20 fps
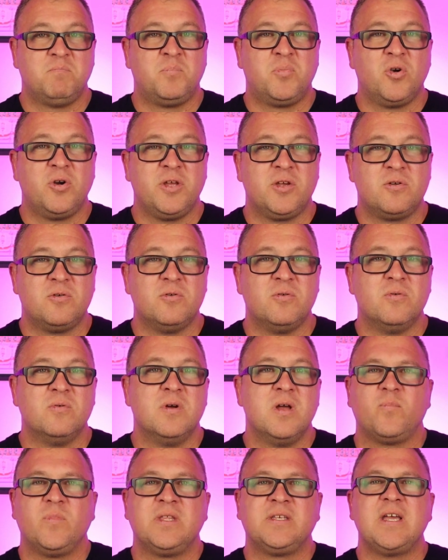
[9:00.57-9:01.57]
Pretty
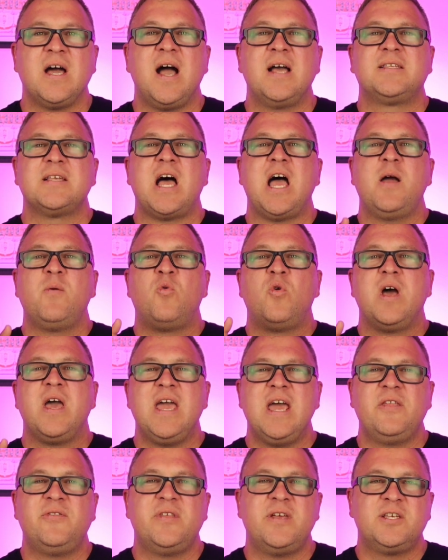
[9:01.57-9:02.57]
cool. Guys, I will
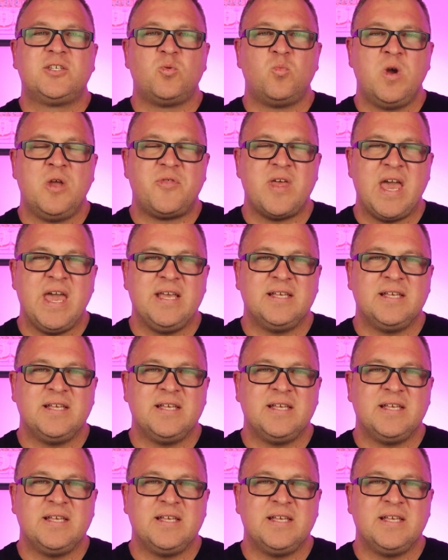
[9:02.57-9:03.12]
end this with